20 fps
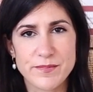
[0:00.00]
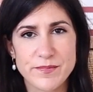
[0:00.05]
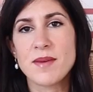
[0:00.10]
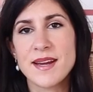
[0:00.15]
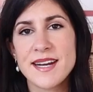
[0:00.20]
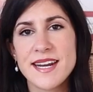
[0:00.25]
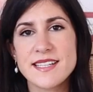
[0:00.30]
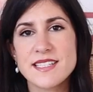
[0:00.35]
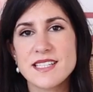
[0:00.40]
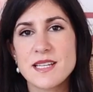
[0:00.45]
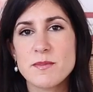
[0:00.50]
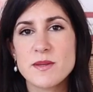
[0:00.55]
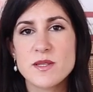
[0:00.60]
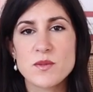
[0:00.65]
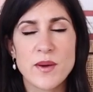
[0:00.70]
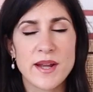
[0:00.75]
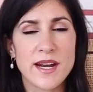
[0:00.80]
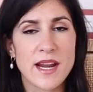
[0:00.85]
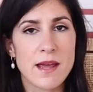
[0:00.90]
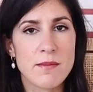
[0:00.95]
My next tip
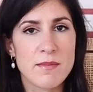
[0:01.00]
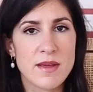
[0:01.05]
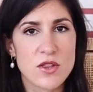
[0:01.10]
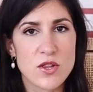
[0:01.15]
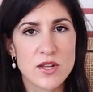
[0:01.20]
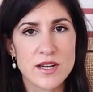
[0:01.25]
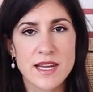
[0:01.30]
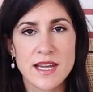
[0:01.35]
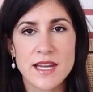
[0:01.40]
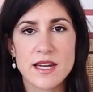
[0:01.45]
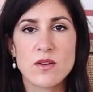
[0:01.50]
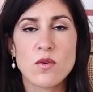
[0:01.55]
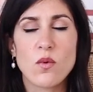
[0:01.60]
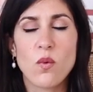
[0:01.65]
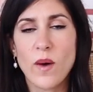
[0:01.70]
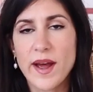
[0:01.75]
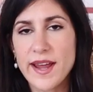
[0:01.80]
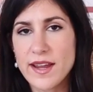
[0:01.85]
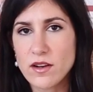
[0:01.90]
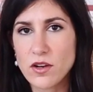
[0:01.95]
is one I mention in
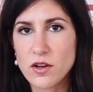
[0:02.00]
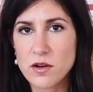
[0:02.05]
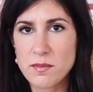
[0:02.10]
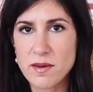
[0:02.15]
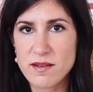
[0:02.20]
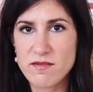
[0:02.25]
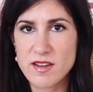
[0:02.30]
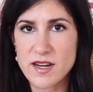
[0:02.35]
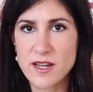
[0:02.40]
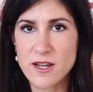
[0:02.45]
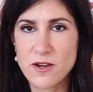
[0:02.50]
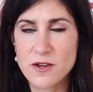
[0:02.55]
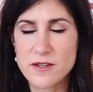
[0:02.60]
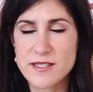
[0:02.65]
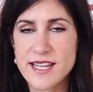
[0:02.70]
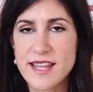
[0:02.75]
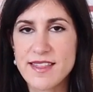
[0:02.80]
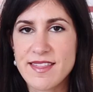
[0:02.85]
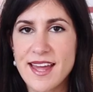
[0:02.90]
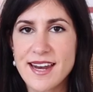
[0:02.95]
quite a lot of my
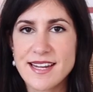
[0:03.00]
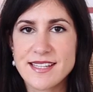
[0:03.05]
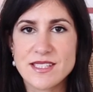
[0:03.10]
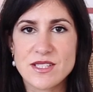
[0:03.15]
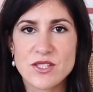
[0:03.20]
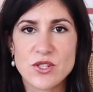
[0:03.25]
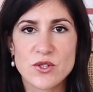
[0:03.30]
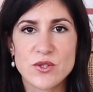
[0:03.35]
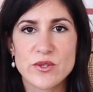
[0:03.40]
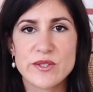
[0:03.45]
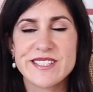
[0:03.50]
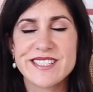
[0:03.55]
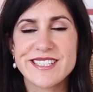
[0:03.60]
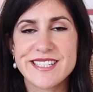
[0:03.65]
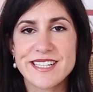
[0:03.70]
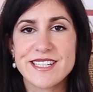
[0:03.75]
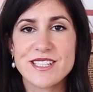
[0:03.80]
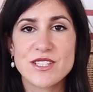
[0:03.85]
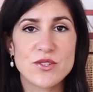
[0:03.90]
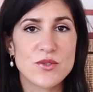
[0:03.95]
videos and that is to
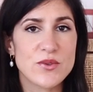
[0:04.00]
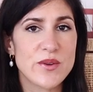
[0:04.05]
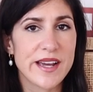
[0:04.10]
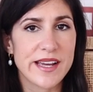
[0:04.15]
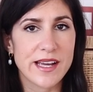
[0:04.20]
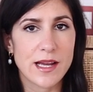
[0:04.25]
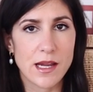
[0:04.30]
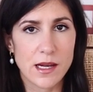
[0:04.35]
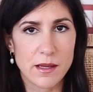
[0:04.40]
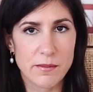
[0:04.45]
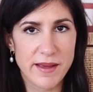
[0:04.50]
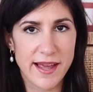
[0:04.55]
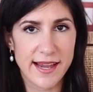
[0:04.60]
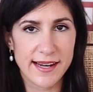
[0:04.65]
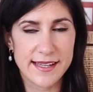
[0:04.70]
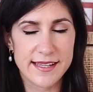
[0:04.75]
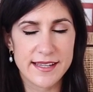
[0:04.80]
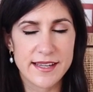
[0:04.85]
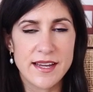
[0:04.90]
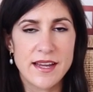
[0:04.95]
stick to a color
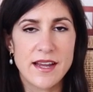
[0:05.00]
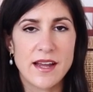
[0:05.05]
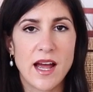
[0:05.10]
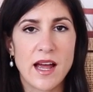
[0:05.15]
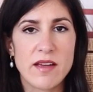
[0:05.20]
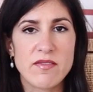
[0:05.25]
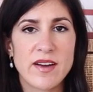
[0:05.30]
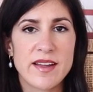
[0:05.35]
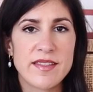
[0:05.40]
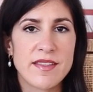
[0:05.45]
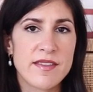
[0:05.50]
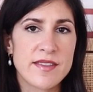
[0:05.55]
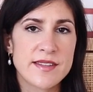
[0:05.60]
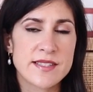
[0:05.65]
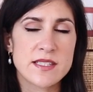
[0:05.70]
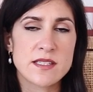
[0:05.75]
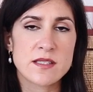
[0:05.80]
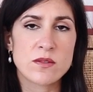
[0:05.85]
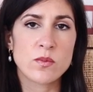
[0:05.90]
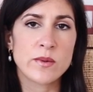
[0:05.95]
palette. I find that
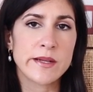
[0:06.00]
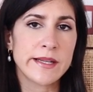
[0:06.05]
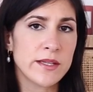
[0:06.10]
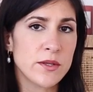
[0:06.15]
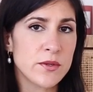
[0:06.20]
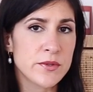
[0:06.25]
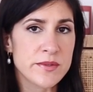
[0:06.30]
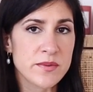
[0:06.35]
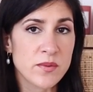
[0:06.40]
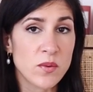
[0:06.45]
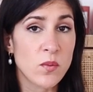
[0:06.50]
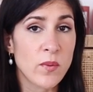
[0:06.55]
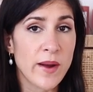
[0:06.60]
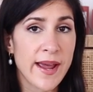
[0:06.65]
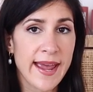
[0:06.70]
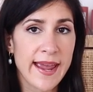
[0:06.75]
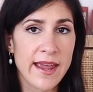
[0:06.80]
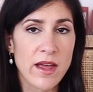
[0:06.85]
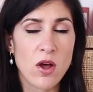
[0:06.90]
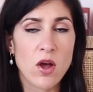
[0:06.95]
this is a really useful
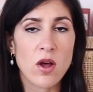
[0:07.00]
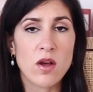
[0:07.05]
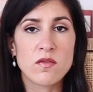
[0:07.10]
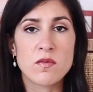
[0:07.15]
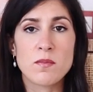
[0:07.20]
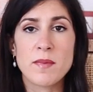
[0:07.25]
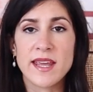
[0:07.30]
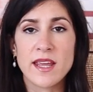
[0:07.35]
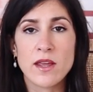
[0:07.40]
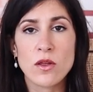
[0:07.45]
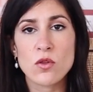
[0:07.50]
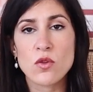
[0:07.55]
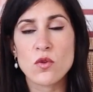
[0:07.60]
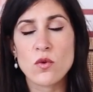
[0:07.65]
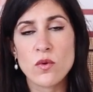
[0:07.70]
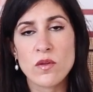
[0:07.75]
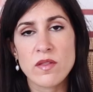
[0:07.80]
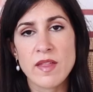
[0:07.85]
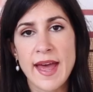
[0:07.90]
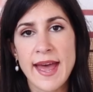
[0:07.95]
way of making
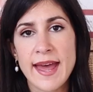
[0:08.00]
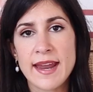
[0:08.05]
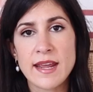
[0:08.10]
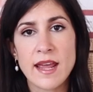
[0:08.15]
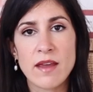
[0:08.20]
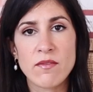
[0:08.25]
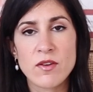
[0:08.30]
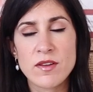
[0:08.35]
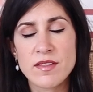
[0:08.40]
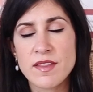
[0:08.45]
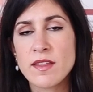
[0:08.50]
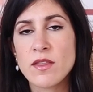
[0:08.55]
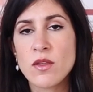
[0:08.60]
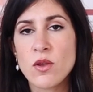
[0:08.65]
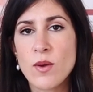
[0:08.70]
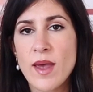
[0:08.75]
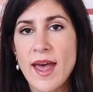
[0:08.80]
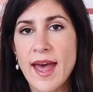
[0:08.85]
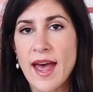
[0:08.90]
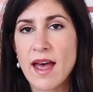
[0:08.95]
sure that everything that
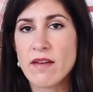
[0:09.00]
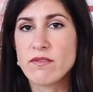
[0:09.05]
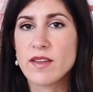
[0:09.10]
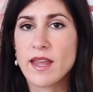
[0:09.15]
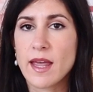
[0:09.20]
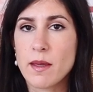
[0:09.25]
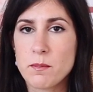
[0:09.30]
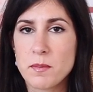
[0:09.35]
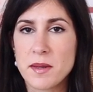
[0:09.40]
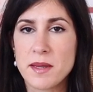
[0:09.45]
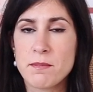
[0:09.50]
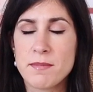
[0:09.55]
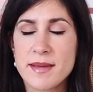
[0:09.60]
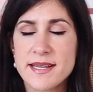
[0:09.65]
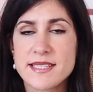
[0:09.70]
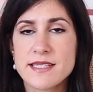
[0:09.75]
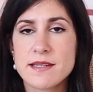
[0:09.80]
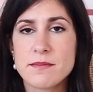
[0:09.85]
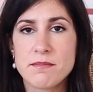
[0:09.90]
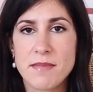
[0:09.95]
you have can be
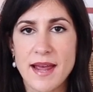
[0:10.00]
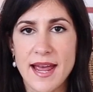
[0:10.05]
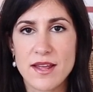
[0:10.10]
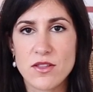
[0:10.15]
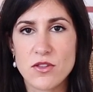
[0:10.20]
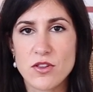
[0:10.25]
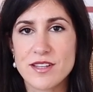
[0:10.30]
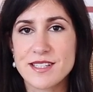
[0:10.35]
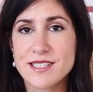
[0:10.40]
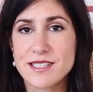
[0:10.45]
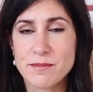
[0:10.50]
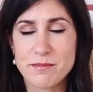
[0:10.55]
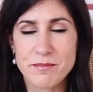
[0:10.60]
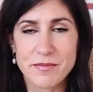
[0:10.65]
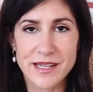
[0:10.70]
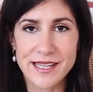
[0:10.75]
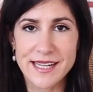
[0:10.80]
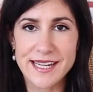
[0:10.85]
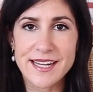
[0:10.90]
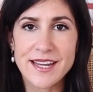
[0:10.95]
mixed and matched
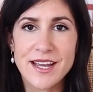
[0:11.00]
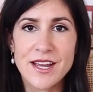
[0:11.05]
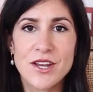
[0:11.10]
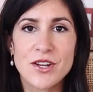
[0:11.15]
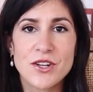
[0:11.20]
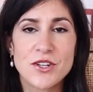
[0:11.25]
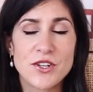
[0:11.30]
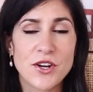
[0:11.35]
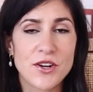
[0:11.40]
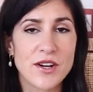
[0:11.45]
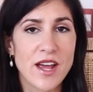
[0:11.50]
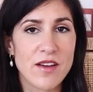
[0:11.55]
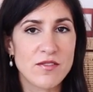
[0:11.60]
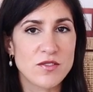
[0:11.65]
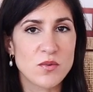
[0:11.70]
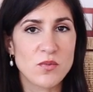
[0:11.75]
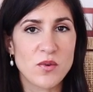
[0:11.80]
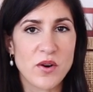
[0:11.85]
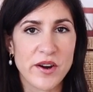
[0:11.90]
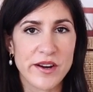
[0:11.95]
simply. You don't have
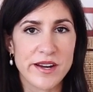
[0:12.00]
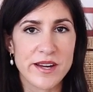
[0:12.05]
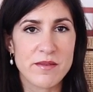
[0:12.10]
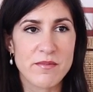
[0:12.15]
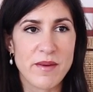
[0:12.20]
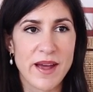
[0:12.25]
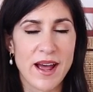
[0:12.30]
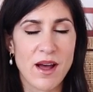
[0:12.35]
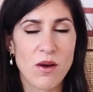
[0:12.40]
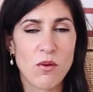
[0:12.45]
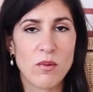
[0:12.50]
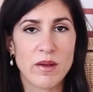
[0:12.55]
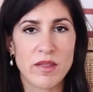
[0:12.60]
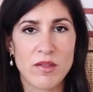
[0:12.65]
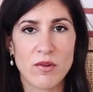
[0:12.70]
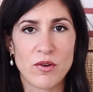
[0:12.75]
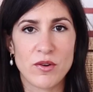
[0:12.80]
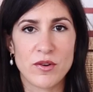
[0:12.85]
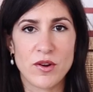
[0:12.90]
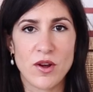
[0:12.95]
to worry about
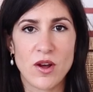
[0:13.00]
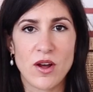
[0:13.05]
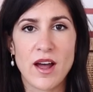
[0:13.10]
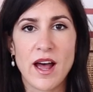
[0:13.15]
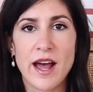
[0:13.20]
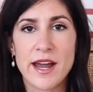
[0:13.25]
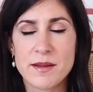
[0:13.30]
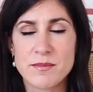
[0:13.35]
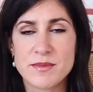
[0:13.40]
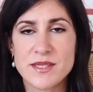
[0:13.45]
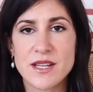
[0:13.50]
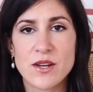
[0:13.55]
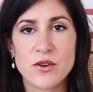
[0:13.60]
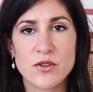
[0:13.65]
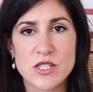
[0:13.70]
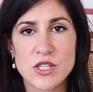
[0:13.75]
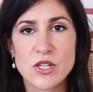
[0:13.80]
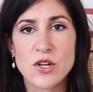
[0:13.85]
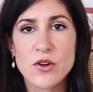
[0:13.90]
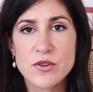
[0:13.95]
whether or not items are
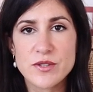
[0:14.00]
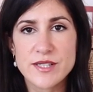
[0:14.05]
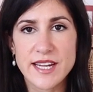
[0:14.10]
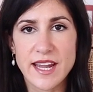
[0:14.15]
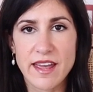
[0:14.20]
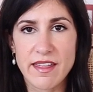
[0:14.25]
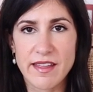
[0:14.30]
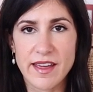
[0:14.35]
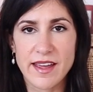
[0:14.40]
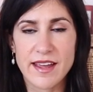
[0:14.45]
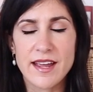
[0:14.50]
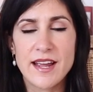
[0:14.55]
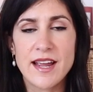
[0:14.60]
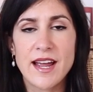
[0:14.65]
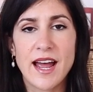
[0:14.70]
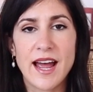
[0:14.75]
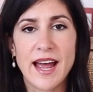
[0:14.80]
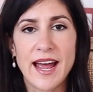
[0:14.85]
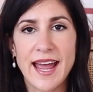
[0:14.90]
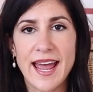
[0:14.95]
going to go together
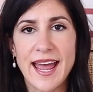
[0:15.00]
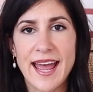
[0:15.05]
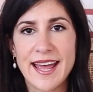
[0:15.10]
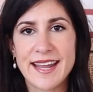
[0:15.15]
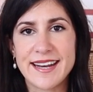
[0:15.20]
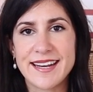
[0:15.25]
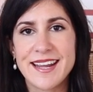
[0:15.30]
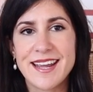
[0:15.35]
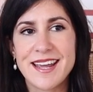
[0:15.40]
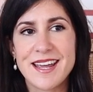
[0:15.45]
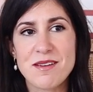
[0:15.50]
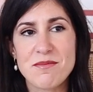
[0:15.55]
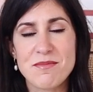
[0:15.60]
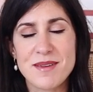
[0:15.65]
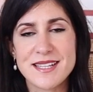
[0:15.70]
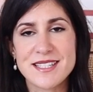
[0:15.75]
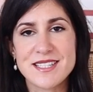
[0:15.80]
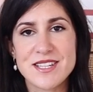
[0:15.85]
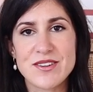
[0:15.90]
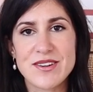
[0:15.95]
uh, and it
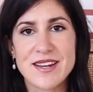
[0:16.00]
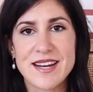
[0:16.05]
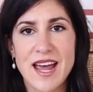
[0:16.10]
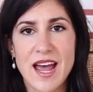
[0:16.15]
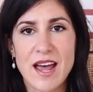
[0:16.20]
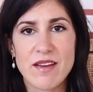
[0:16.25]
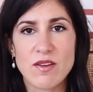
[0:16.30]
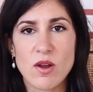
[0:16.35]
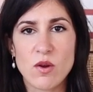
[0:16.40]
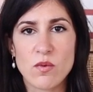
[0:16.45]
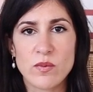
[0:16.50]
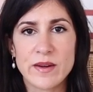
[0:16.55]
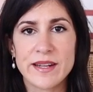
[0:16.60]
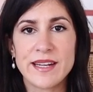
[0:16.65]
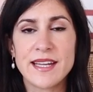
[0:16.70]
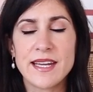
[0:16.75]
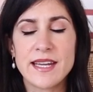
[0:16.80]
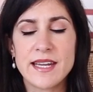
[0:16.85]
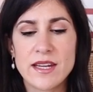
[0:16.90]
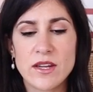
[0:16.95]
means that you can have a
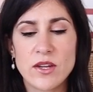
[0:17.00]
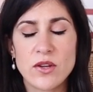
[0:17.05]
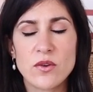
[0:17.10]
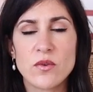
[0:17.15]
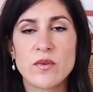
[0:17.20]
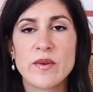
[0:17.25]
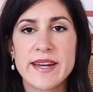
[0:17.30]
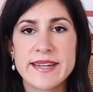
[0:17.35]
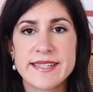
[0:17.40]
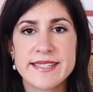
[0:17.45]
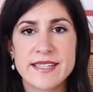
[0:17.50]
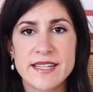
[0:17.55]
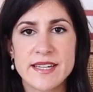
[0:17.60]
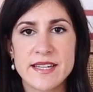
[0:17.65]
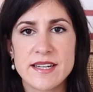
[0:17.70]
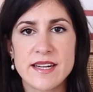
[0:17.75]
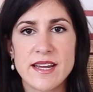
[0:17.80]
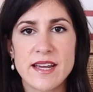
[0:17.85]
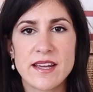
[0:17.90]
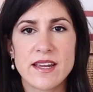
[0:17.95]
really
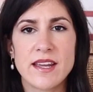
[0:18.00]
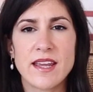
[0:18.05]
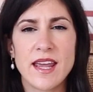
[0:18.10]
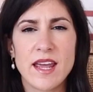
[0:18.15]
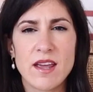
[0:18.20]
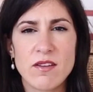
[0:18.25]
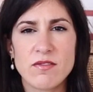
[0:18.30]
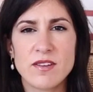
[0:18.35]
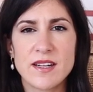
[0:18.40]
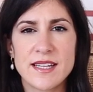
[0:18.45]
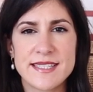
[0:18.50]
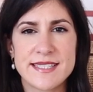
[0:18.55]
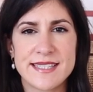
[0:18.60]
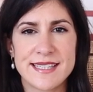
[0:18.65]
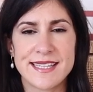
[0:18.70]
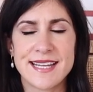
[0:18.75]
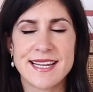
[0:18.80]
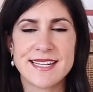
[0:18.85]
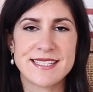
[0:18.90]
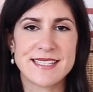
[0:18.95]
curated, carefully
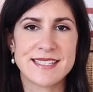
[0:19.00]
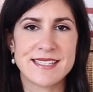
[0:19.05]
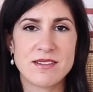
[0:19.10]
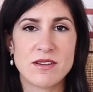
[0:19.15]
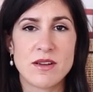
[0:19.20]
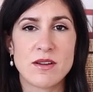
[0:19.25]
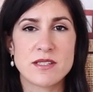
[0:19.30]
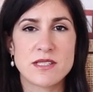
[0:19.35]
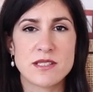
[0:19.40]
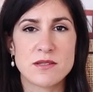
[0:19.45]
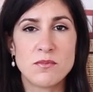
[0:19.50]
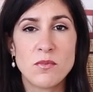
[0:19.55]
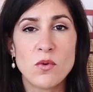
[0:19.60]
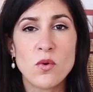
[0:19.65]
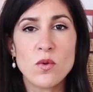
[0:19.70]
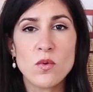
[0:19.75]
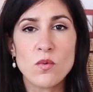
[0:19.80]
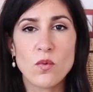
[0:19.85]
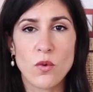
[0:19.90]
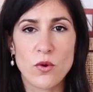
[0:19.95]
selected
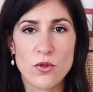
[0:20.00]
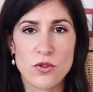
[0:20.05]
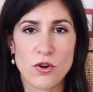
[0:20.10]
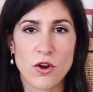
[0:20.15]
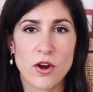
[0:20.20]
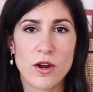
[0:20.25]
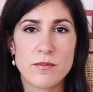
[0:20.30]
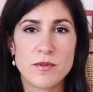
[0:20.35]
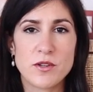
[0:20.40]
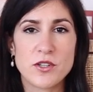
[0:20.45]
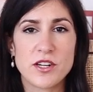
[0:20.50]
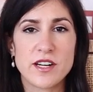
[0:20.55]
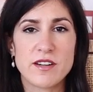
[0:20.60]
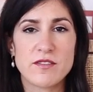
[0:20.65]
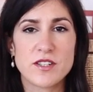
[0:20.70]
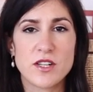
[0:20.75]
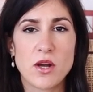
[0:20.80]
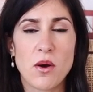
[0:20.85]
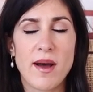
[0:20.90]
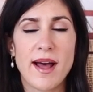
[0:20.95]
small wardrobe. You don't
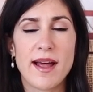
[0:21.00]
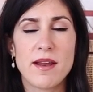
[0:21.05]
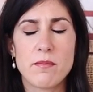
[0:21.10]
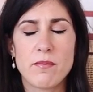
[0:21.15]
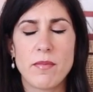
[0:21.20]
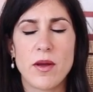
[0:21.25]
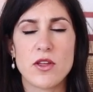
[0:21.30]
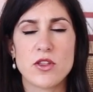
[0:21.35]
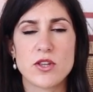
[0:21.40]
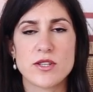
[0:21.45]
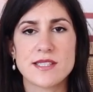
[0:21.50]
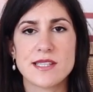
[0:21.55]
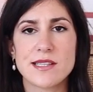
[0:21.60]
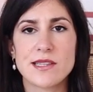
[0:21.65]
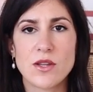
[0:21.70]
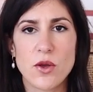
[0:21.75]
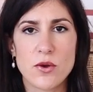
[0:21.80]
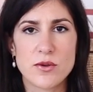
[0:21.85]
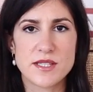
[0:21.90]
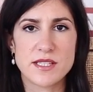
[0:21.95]
have to go out and purchase
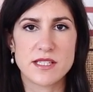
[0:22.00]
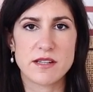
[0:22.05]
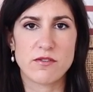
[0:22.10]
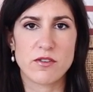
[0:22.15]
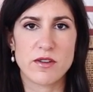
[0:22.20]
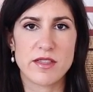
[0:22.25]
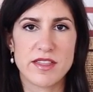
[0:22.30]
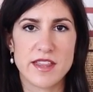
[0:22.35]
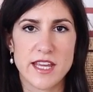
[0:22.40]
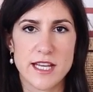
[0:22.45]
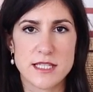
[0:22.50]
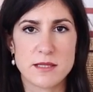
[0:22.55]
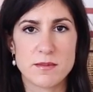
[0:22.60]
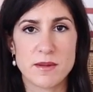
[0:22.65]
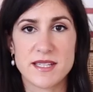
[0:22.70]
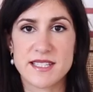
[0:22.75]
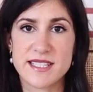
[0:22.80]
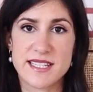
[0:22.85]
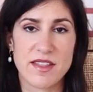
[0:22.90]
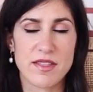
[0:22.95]
loads of different things
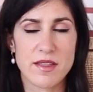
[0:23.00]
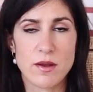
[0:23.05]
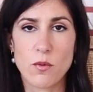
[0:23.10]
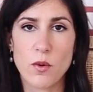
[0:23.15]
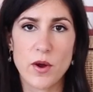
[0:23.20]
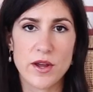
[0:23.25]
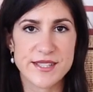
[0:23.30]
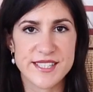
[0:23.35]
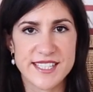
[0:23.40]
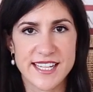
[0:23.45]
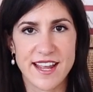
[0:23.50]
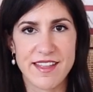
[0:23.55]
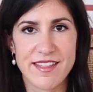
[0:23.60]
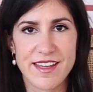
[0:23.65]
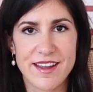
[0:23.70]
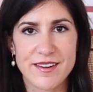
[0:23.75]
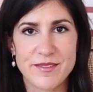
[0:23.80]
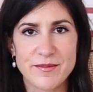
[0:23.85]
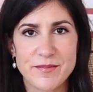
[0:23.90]
because nothing works together.